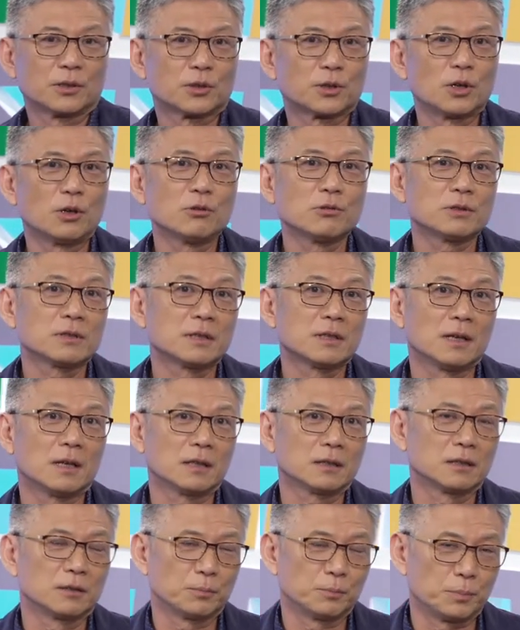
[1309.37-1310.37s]
Those
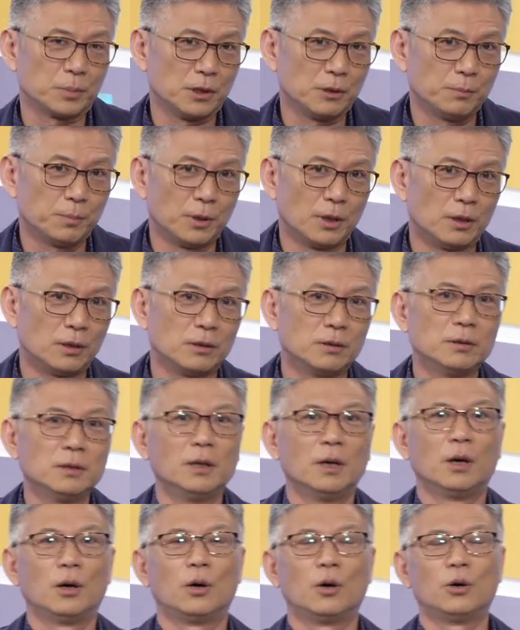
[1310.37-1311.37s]
are the people
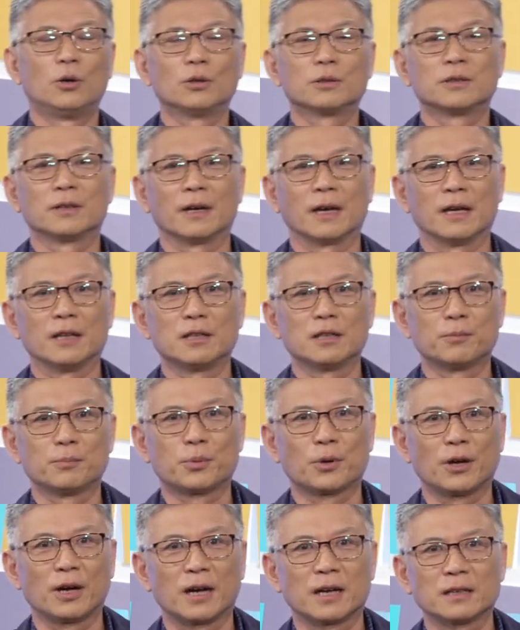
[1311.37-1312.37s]
or the
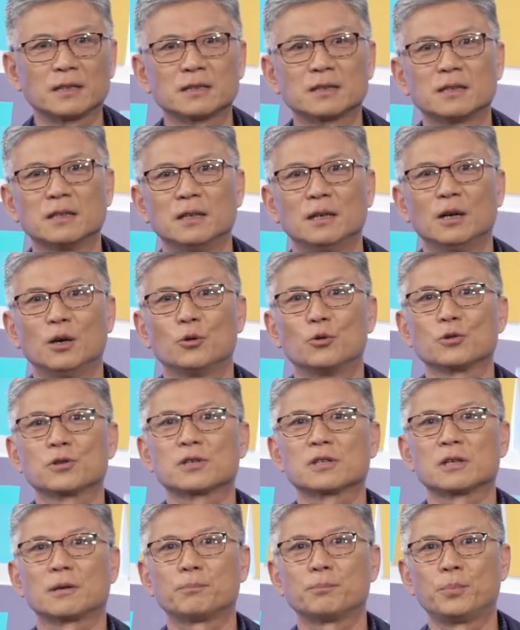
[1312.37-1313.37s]
enterprise who
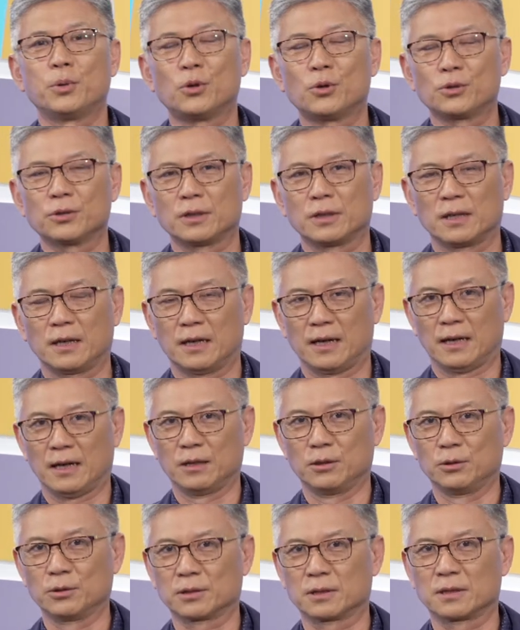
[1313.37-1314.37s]
supported
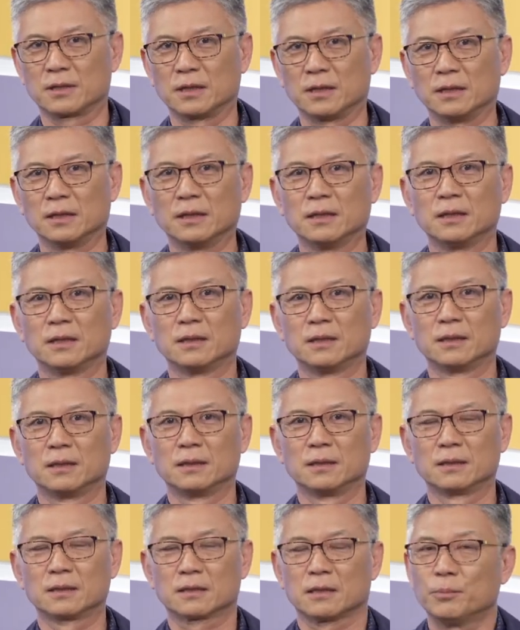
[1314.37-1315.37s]
IOC,
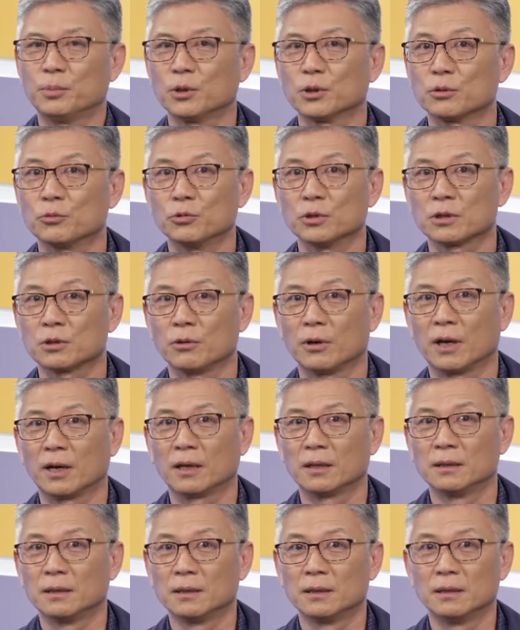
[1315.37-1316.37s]
supported with what?
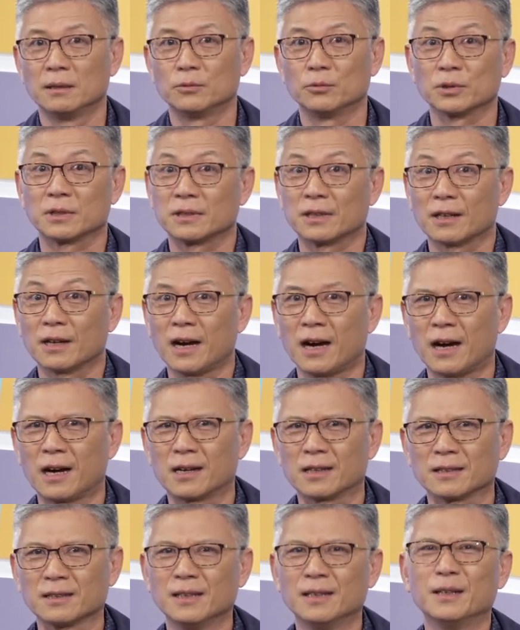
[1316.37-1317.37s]
With their
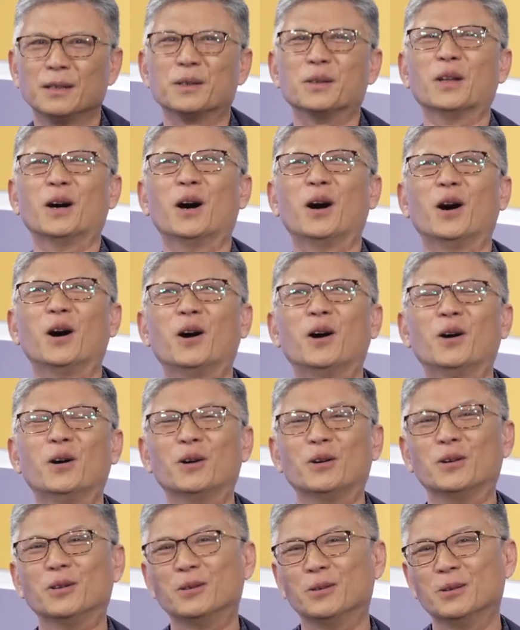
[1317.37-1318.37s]
heart.
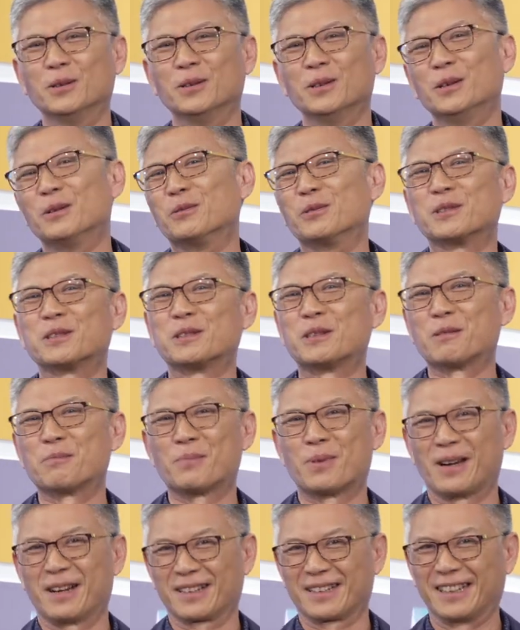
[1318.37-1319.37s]
No, with their
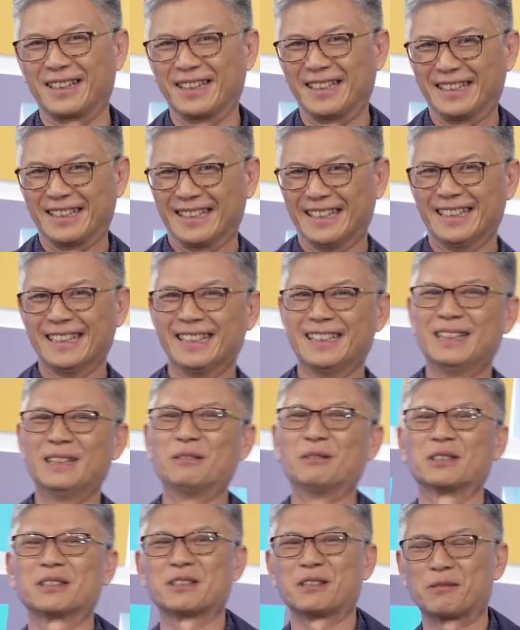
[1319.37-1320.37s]
pocket,
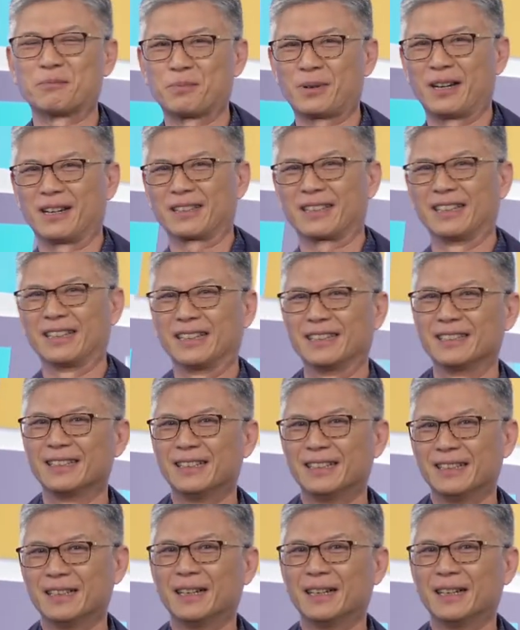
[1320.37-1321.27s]
with their pocket.